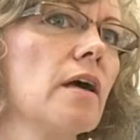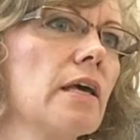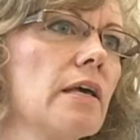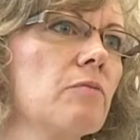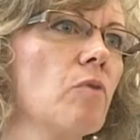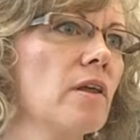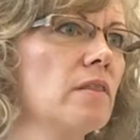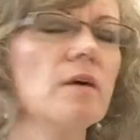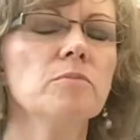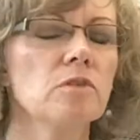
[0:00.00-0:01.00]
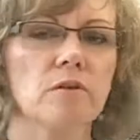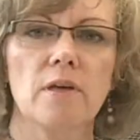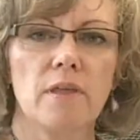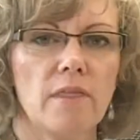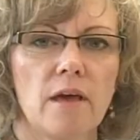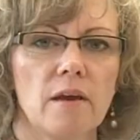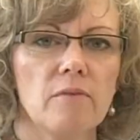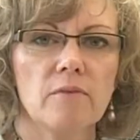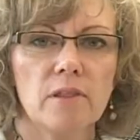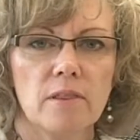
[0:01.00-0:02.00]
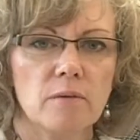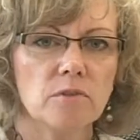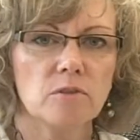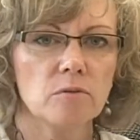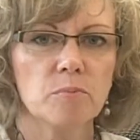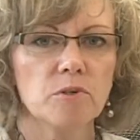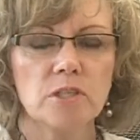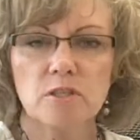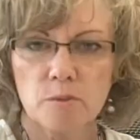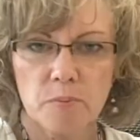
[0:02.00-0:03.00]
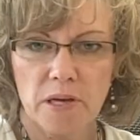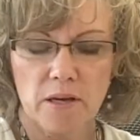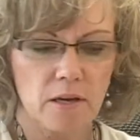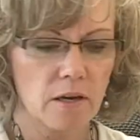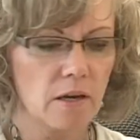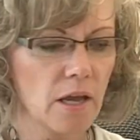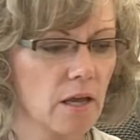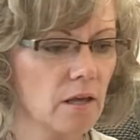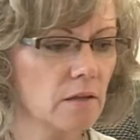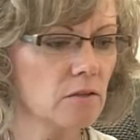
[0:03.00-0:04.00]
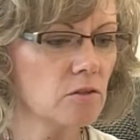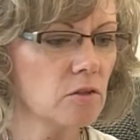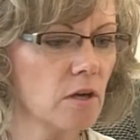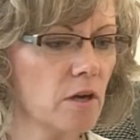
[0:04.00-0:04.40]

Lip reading: I want them to look at that. I want them to participate in it, and